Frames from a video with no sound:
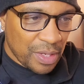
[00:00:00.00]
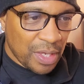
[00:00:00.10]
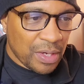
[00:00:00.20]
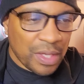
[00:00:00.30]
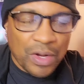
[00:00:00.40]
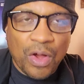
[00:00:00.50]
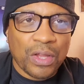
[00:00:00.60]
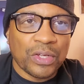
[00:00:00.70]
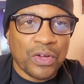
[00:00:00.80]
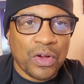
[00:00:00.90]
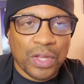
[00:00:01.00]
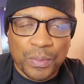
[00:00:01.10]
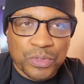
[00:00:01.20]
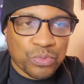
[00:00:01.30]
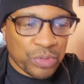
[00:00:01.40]
And all in all, it
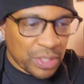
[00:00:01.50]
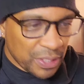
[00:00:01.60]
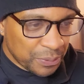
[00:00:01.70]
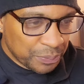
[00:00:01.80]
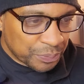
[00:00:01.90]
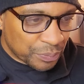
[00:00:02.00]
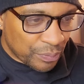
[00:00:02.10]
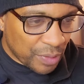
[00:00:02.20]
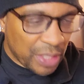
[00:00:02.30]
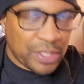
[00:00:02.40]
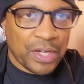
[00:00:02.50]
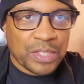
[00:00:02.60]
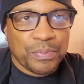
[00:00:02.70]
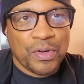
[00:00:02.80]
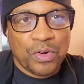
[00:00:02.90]
was really that
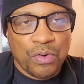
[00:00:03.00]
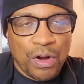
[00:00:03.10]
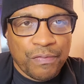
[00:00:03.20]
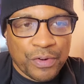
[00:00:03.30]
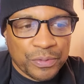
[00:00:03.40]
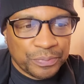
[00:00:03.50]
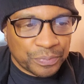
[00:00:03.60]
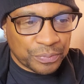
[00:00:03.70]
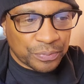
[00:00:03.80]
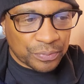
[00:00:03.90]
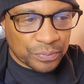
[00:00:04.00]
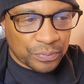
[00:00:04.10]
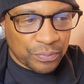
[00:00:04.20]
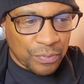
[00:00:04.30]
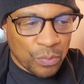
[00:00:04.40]
Terence Bud Crawford
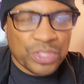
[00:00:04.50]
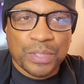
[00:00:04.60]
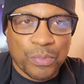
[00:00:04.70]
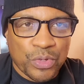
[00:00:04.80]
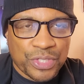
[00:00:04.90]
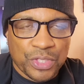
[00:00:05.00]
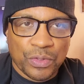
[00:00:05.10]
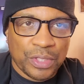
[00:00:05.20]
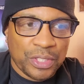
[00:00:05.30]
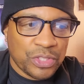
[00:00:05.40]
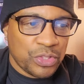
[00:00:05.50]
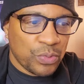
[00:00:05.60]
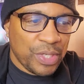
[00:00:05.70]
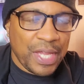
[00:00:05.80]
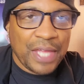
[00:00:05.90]
was the more skilled of the
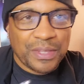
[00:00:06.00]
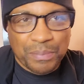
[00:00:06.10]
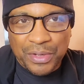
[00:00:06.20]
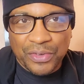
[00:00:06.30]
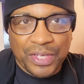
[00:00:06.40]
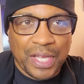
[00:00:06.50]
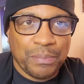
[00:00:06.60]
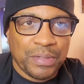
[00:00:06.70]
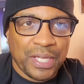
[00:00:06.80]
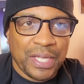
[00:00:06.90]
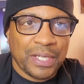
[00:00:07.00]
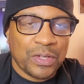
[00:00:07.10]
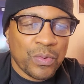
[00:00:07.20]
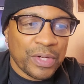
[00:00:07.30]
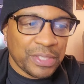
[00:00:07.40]
two. He had the better game plan
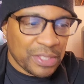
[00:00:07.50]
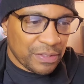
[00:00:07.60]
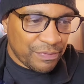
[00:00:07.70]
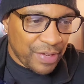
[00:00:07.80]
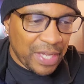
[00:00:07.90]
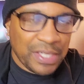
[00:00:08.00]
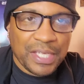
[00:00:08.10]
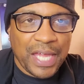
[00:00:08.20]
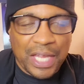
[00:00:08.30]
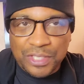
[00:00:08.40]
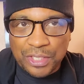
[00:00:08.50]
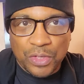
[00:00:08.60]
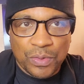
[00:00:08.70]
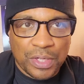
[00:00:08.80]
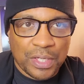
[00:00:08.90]
going into the fight, and he
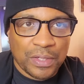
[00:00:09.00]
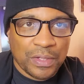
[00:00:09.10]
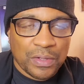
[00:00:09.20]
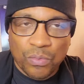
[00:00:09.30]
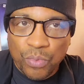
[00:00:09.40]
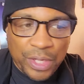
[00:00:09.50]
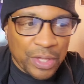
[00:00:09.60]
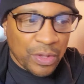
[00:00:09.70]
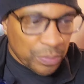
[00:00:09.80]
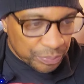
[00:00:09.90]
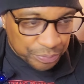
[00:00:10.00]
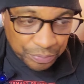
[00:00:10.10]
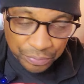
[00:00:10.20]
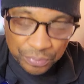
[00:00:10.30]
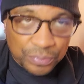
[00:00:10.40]
executed it well,
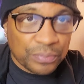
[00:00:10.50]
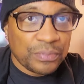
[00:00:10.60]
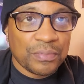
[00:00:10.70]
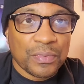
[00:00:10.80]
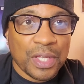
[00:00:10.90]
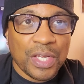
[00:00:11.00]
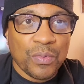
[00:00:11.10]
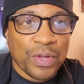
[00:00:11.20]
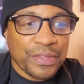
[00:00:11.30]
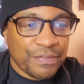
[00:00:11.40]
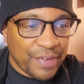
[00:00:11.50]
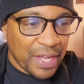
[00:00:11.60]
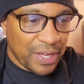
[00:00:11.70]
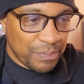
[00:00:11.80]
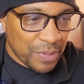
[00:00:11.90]
and he won the
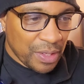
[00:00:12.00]
fight.